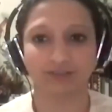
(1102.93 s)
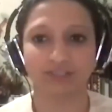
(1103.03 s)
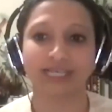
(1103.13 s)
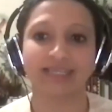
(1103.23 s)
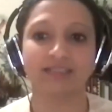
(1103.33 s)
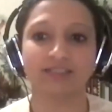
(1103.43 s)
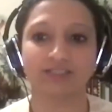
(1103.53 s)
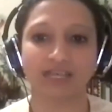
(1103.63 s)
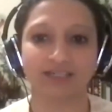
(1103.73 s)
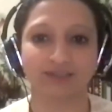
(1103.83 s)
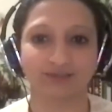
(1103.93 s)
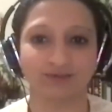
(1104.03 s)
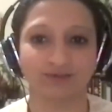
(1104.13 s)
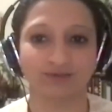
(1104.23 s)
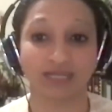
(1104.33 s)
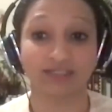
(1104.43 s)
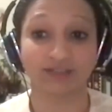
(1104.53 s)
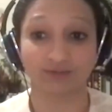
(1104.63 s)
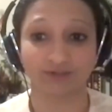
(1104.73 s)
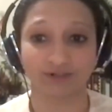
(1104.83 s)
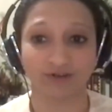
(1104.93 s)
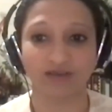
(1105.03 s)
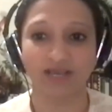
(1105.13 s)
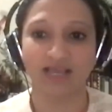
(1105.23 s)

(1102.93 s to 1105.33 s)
change and to grow,